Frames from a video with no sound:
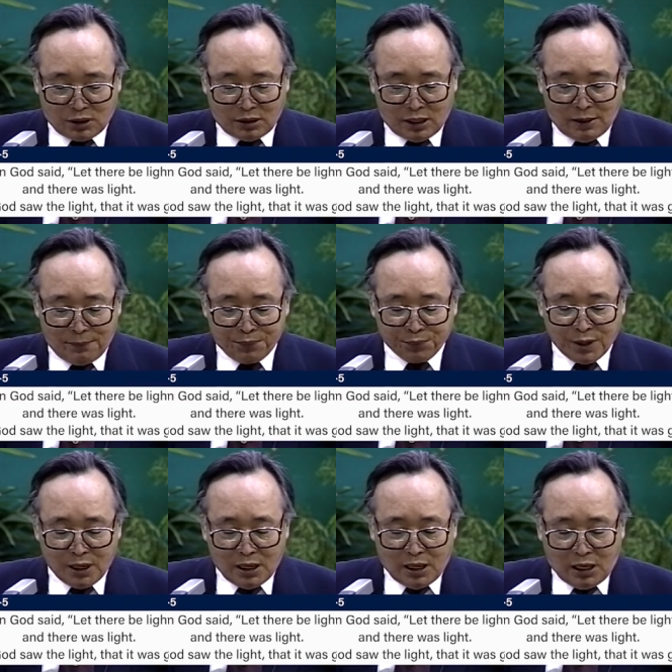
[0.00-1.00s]
And God
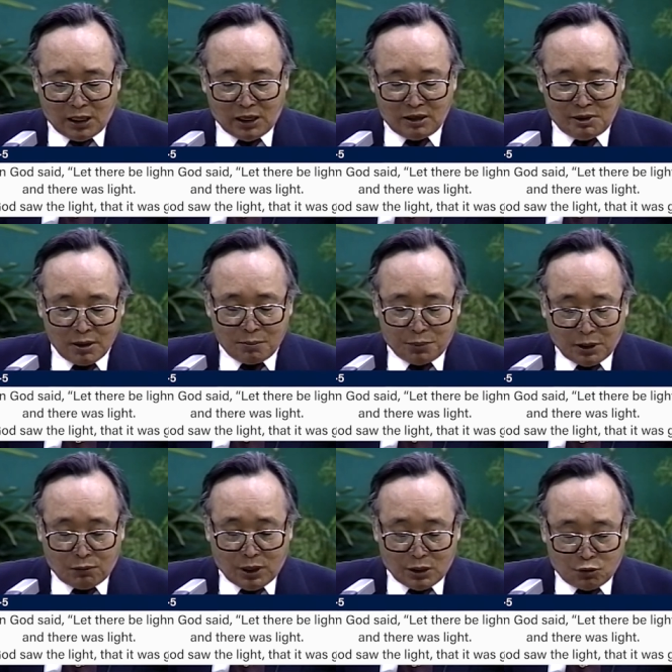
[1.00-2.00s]
saw the light that it was
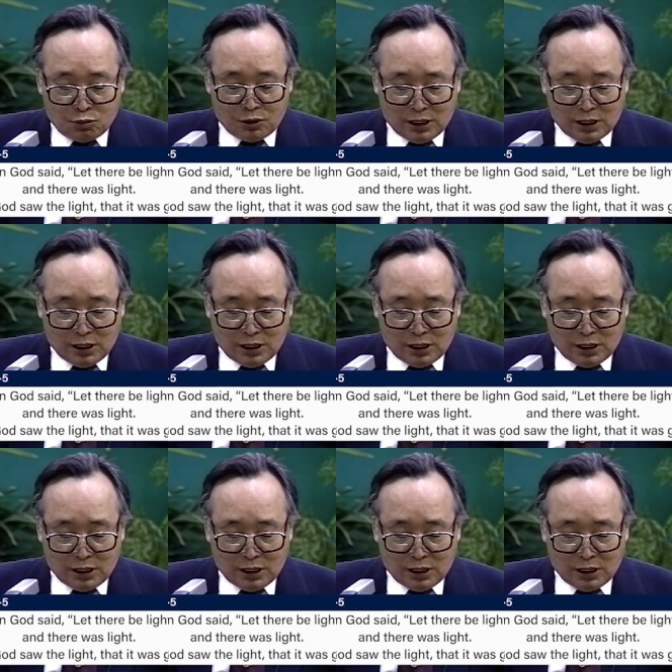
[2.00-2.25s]
good.